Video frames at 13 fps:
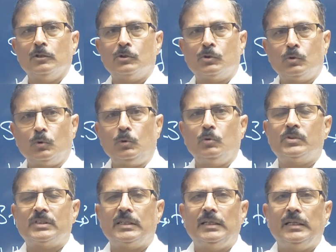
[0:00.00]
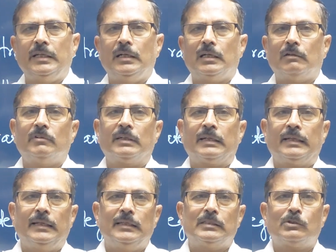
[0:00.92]
so to say in our
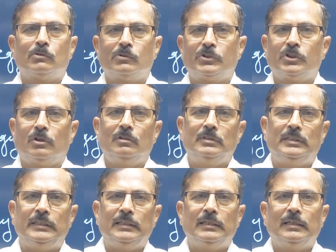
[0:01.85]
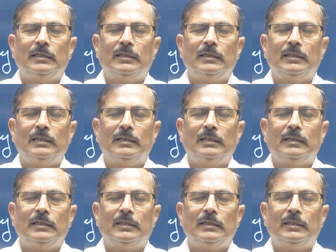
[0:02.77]
case sociology,